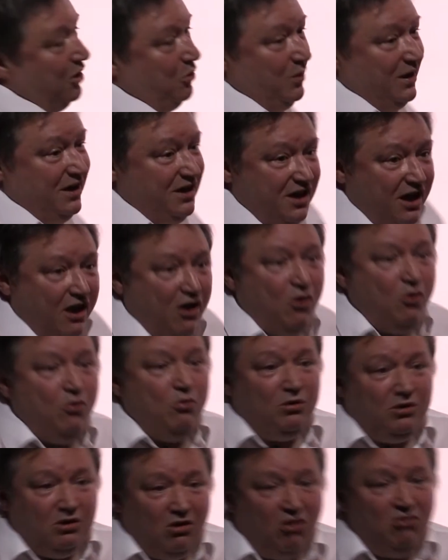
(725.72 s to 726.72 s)
we're no
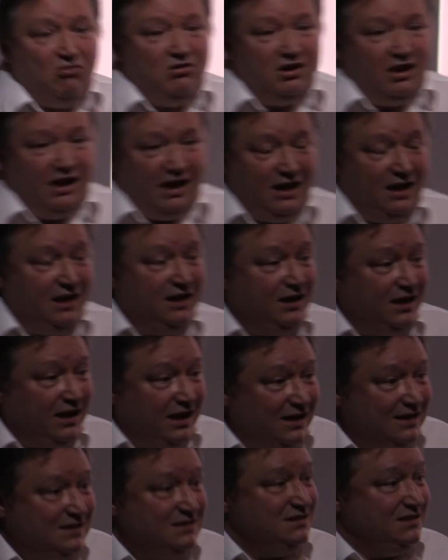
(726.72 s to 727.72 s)
longer
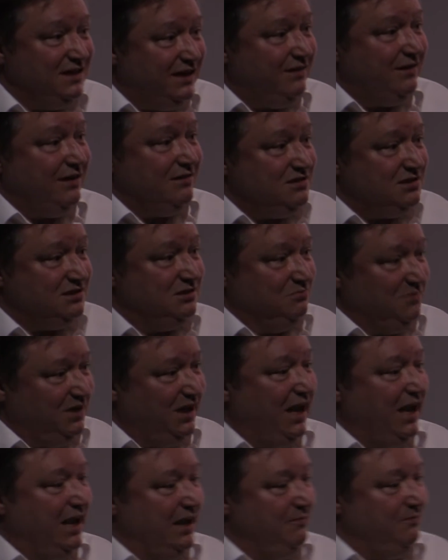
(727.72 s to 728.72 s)
in a zero-sum
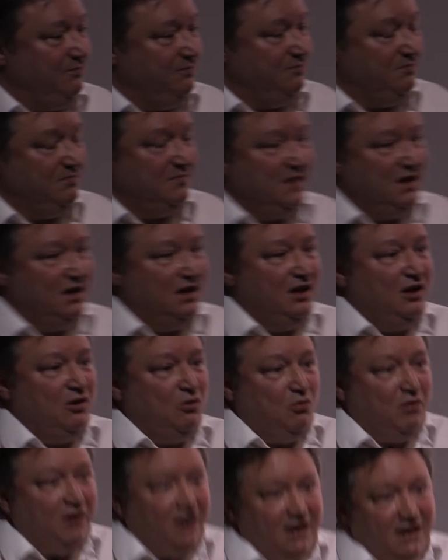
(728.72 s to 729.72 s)
game.
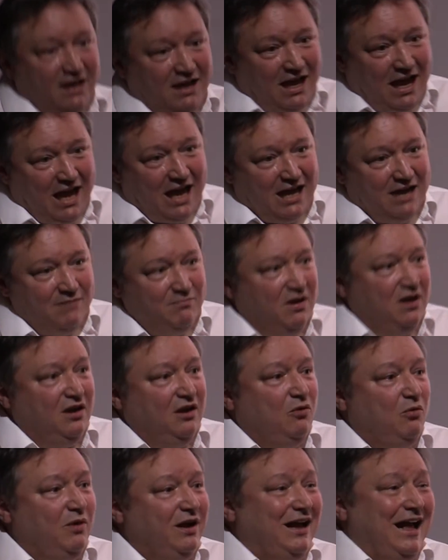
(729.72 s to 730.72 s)
We're in a game
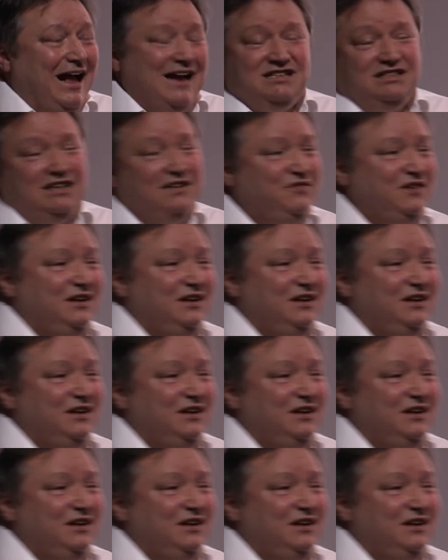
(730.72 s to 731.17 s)
where actually if you